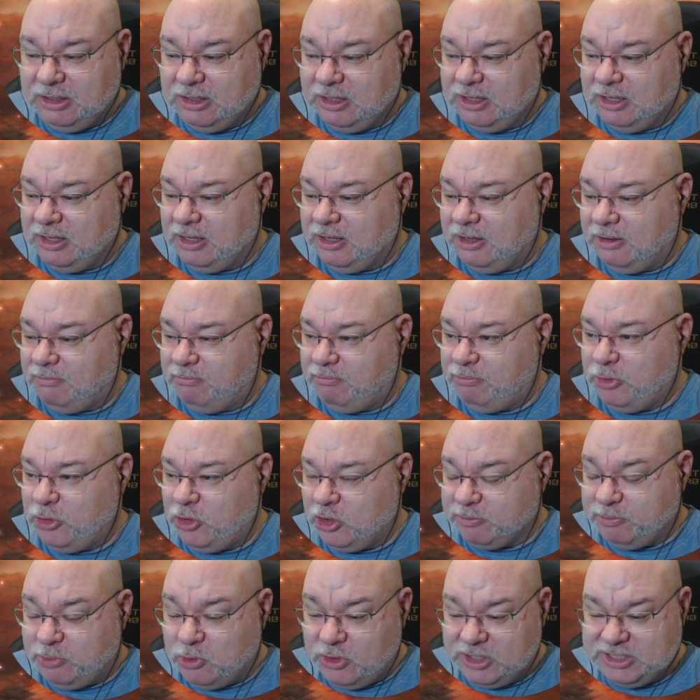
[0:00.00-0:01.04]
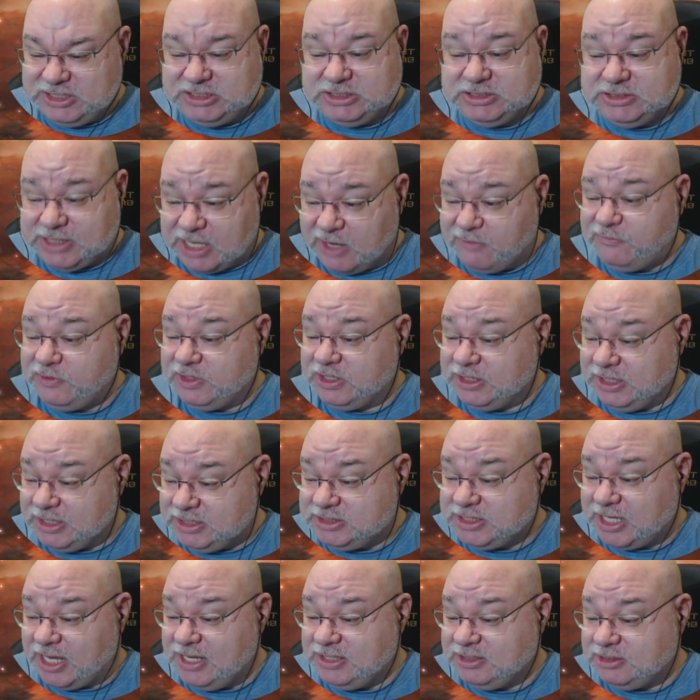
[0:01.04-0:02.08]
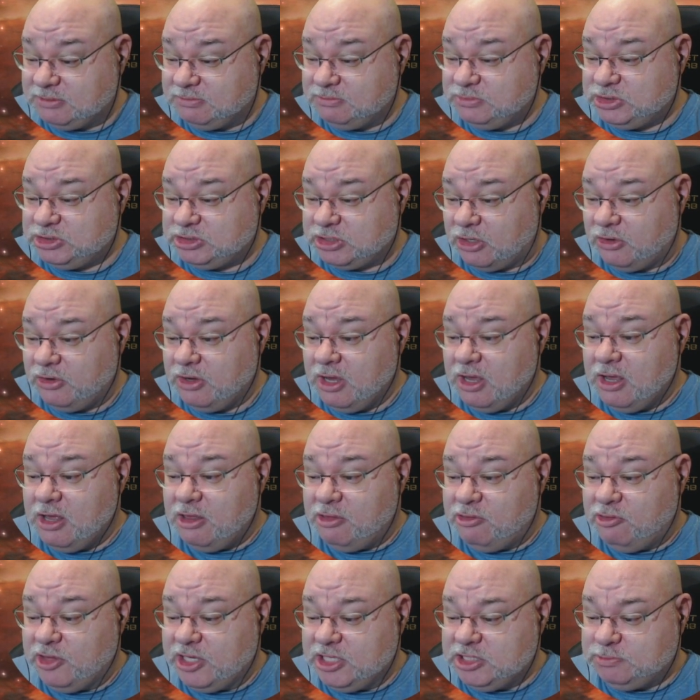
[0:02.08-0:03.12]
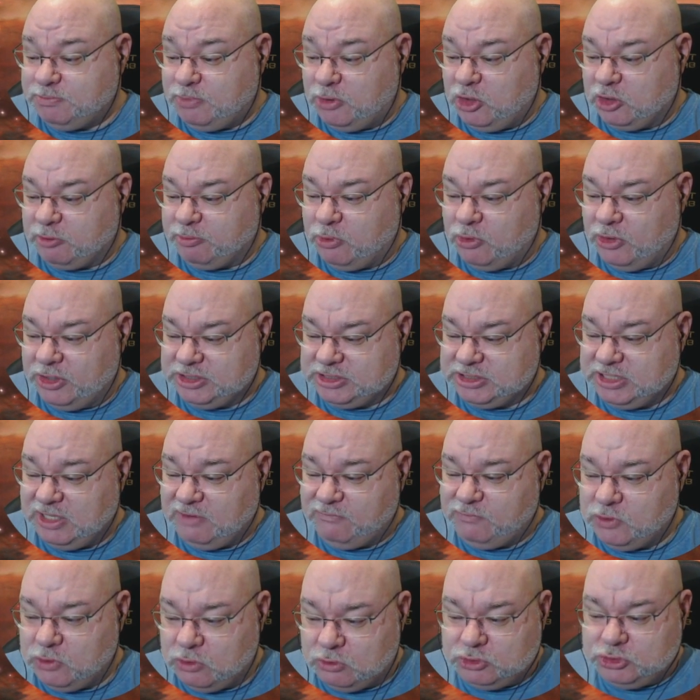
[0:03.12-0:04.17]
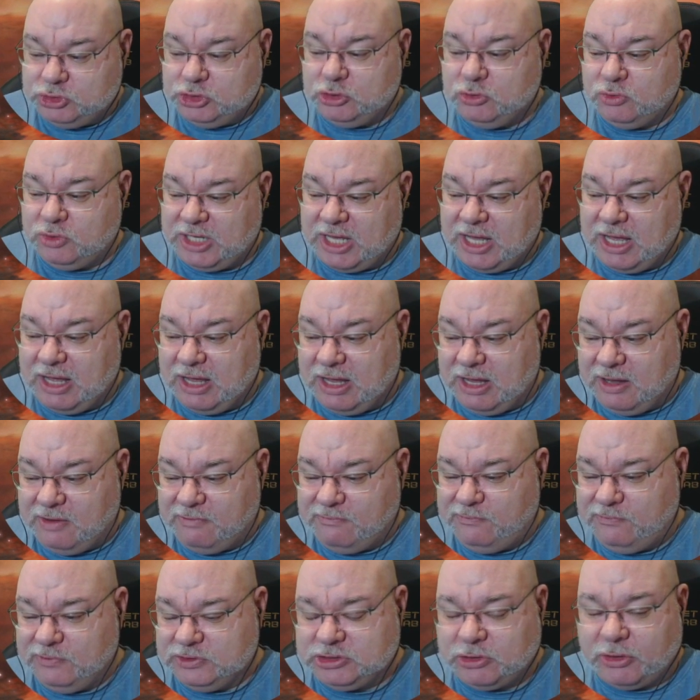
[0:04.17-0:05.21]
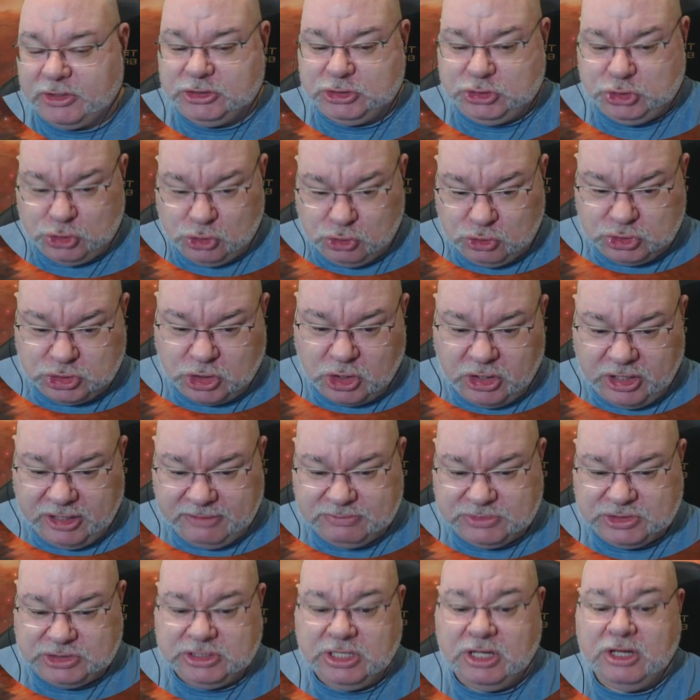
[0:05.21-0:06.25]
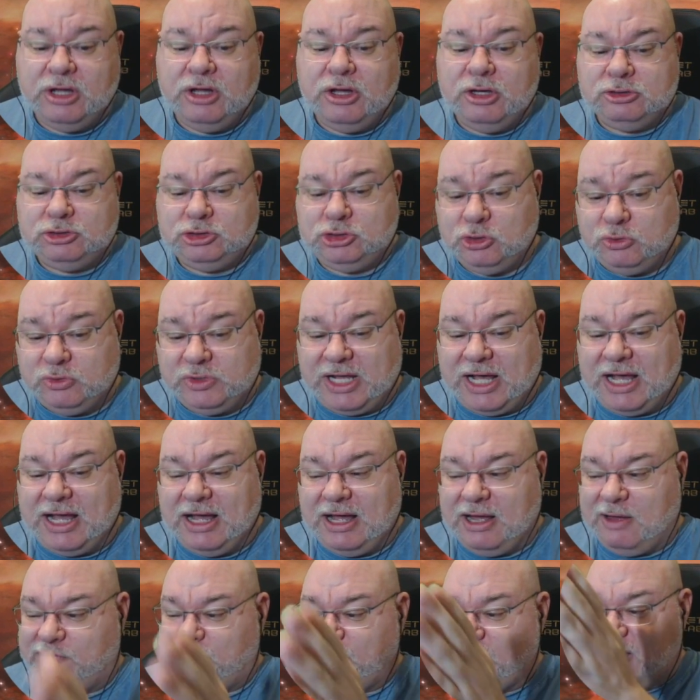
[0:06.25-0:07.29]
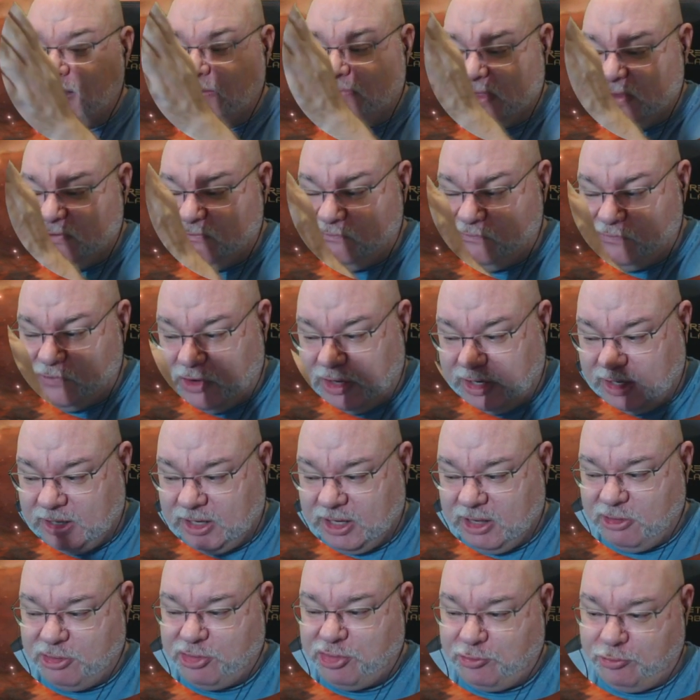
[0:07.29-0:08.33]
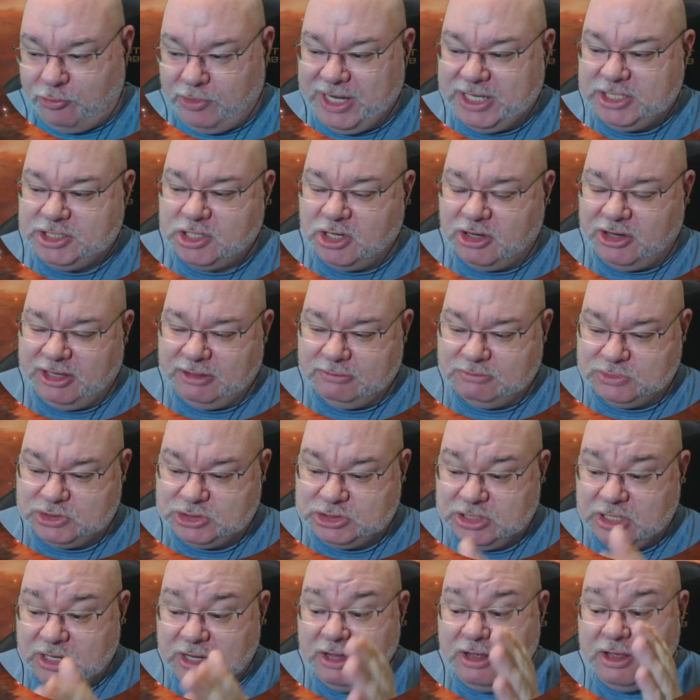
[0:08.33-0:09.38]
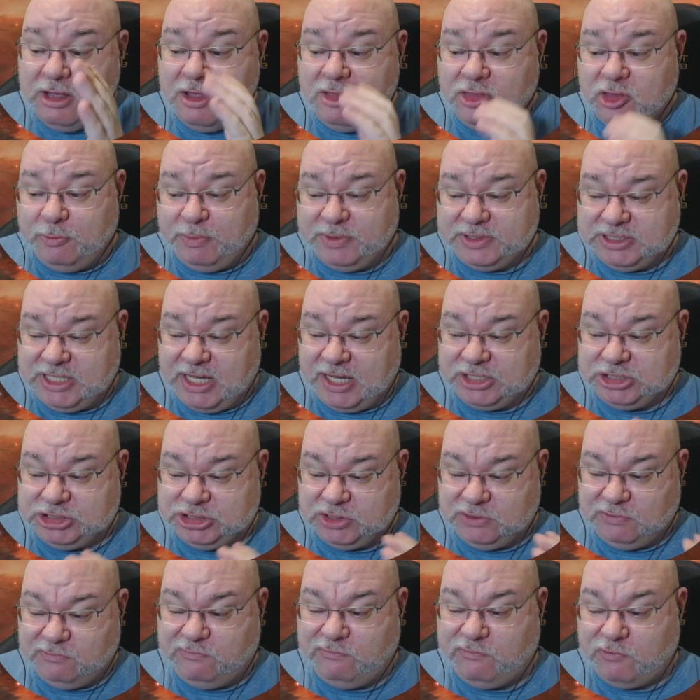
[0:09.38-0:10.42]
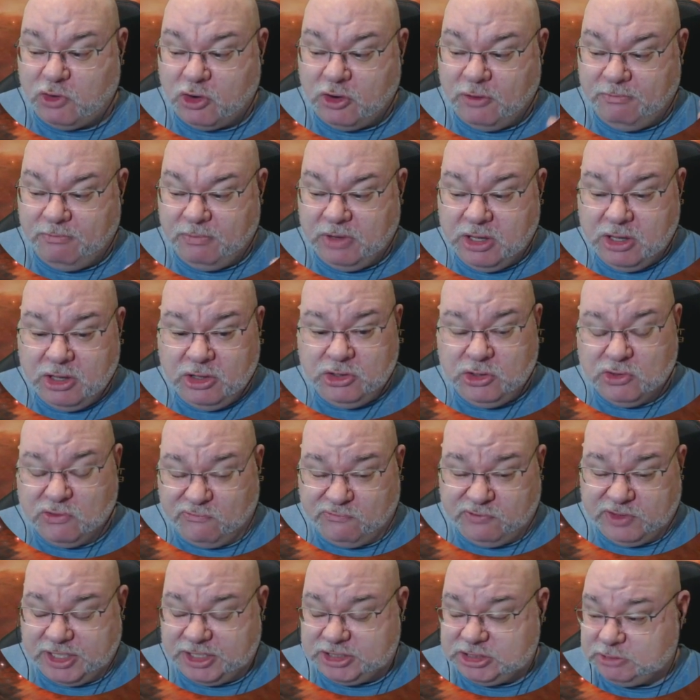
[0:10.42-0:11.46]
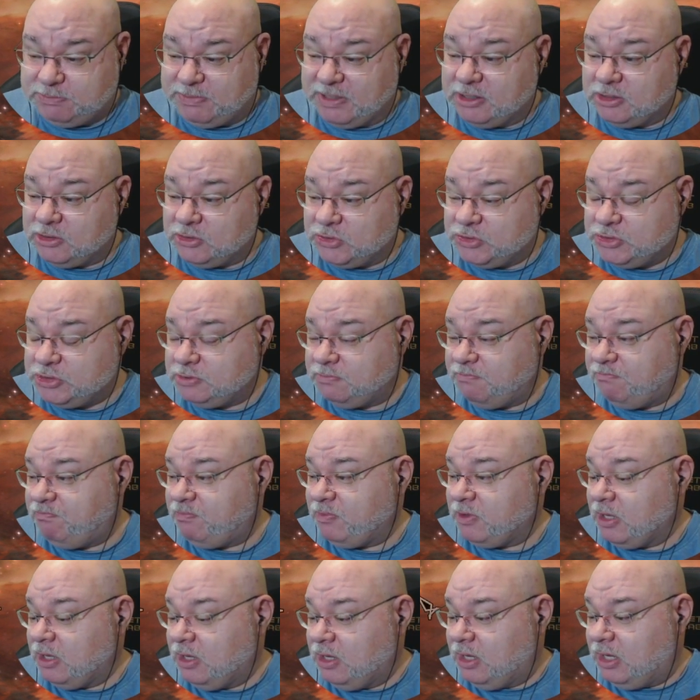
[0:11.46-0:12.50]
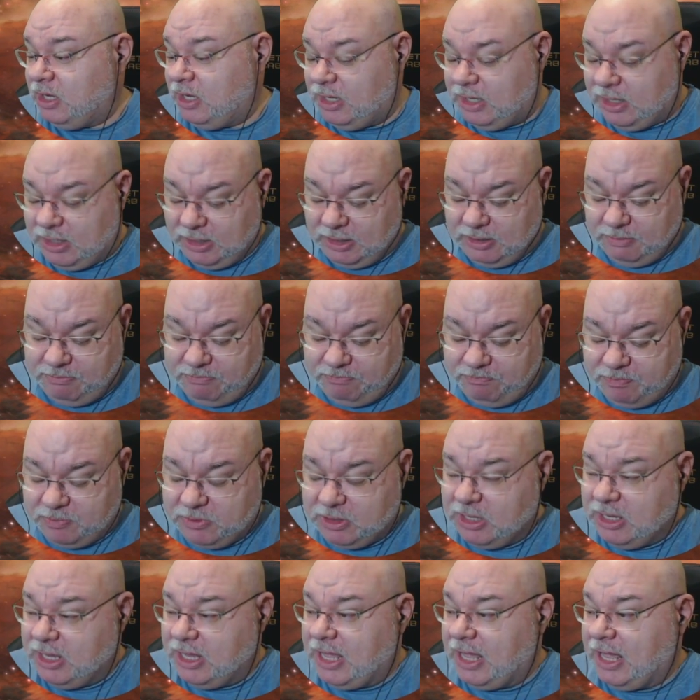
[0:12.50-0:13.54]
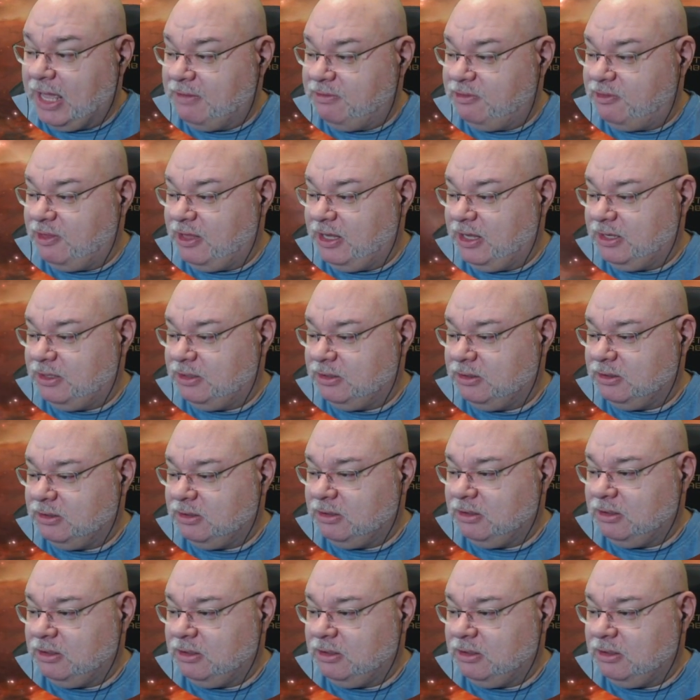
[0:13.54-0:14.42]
perk points, definitely take them. So these perk points give you 2 times 2.5, and then finally 3 times the protection from your flesh spells. And then